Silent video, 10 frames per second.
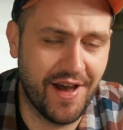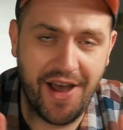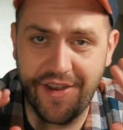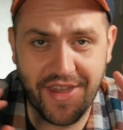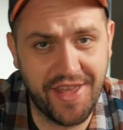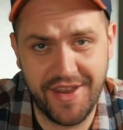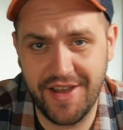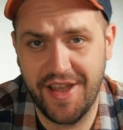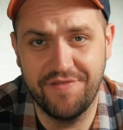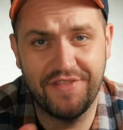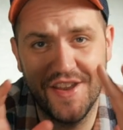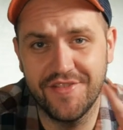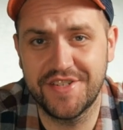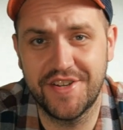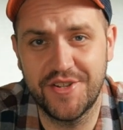again, I've
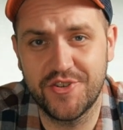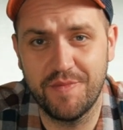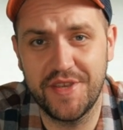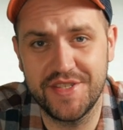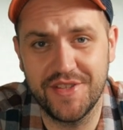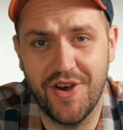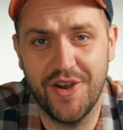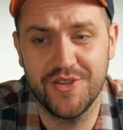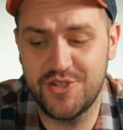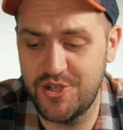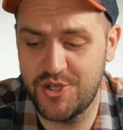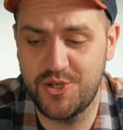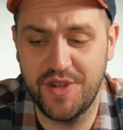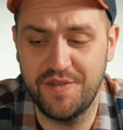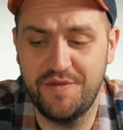never done a trip this long just
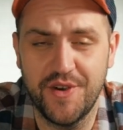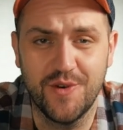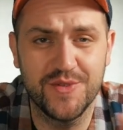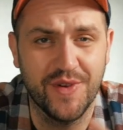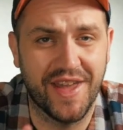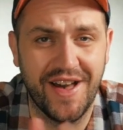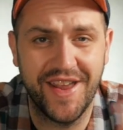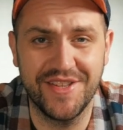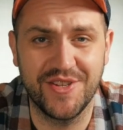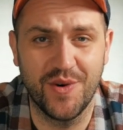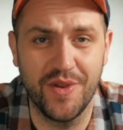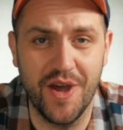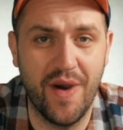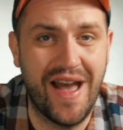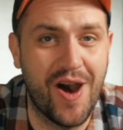shooting film, so I kind of don't
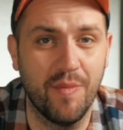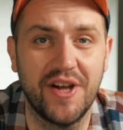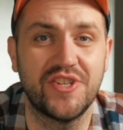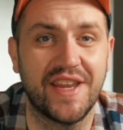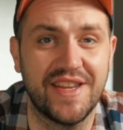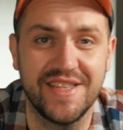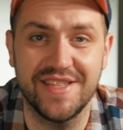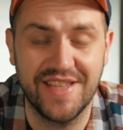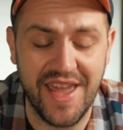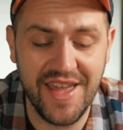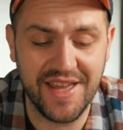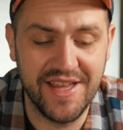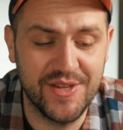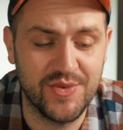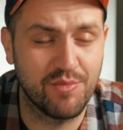know how much I need to take,
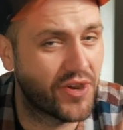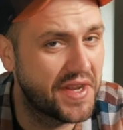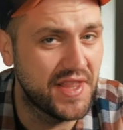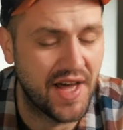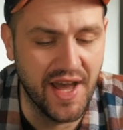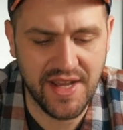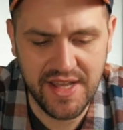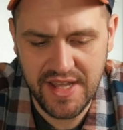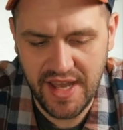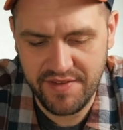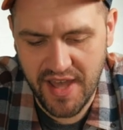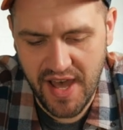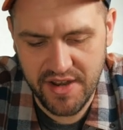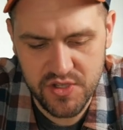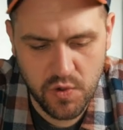so I'm bringing a lot. I've
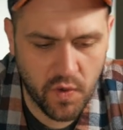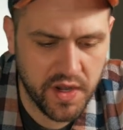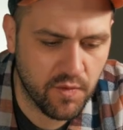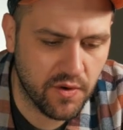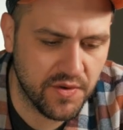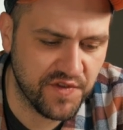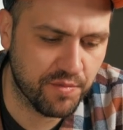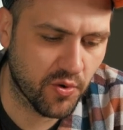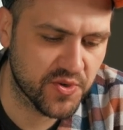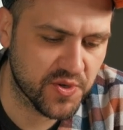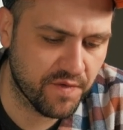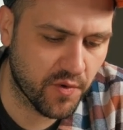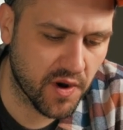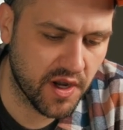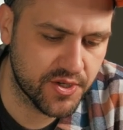got 20 rolls of Portra
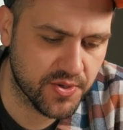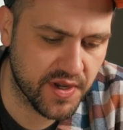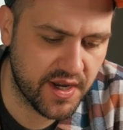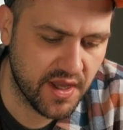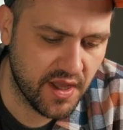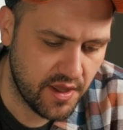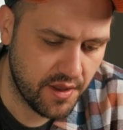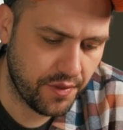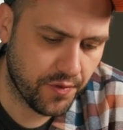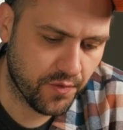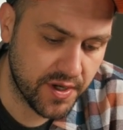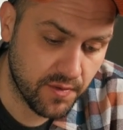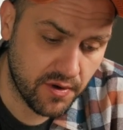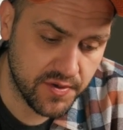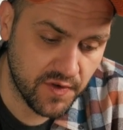400, 3
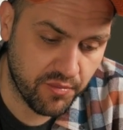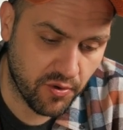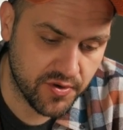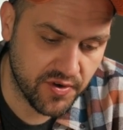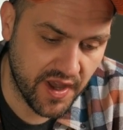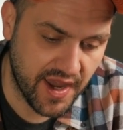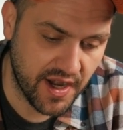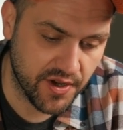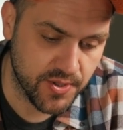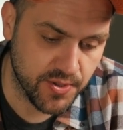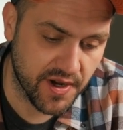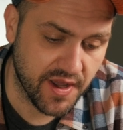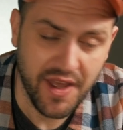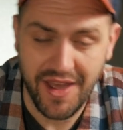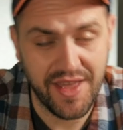rolls of Portra 800,
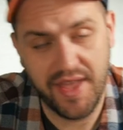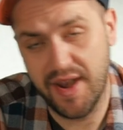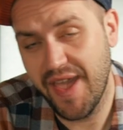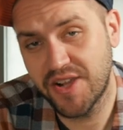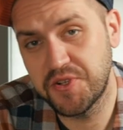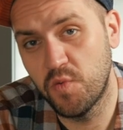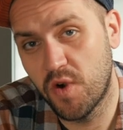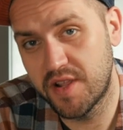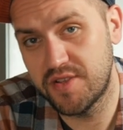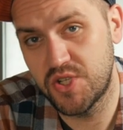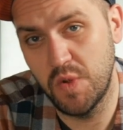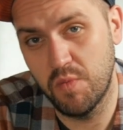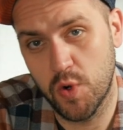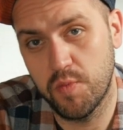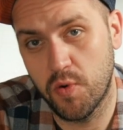and I actually wanted to shoot
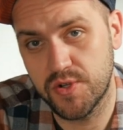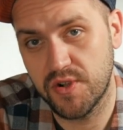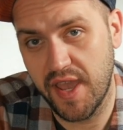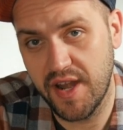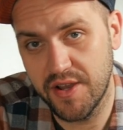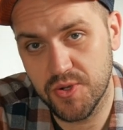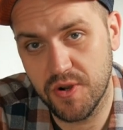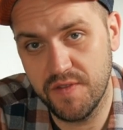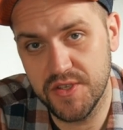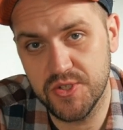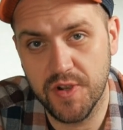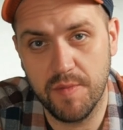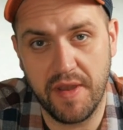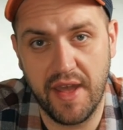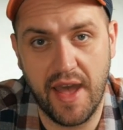more Portra 800 on this trip.
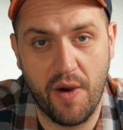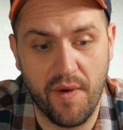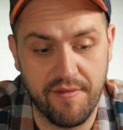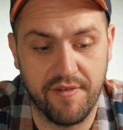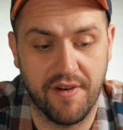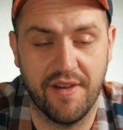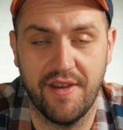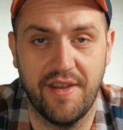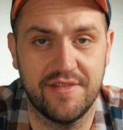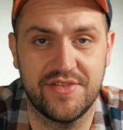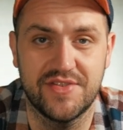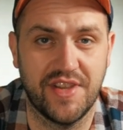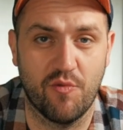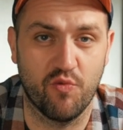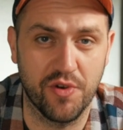However, it's just
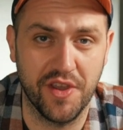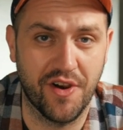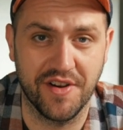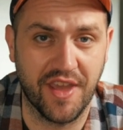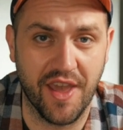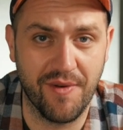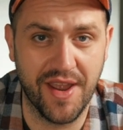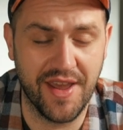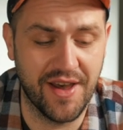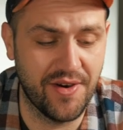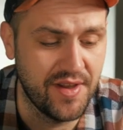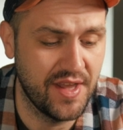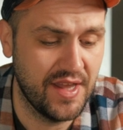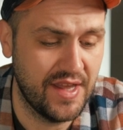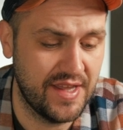like really hard to get right now.
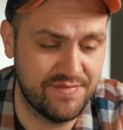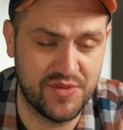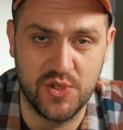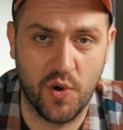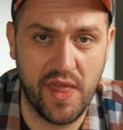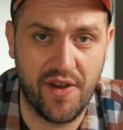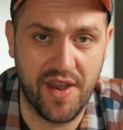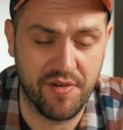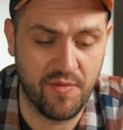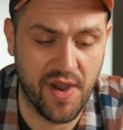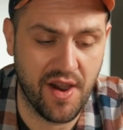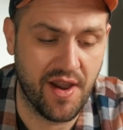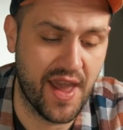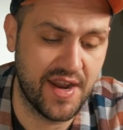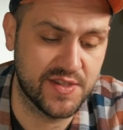Sold out everywhere,
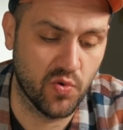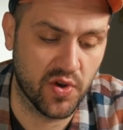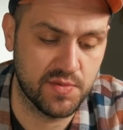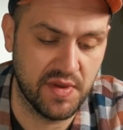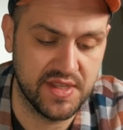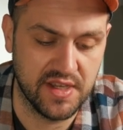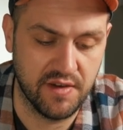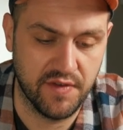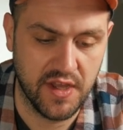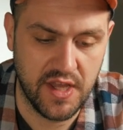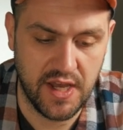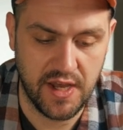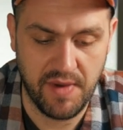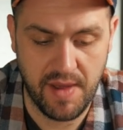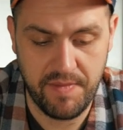and it's more expensive.
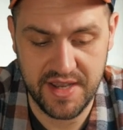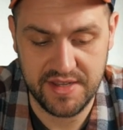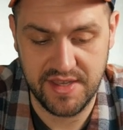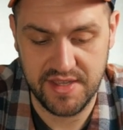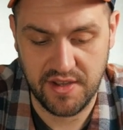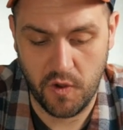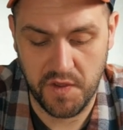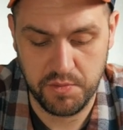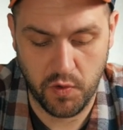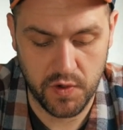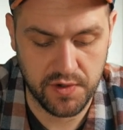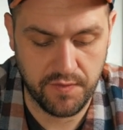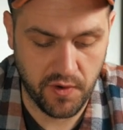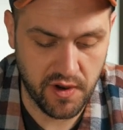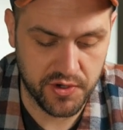I picked all this Portra
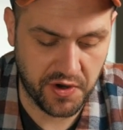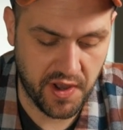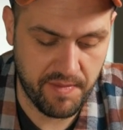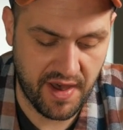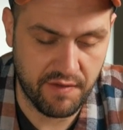400 up at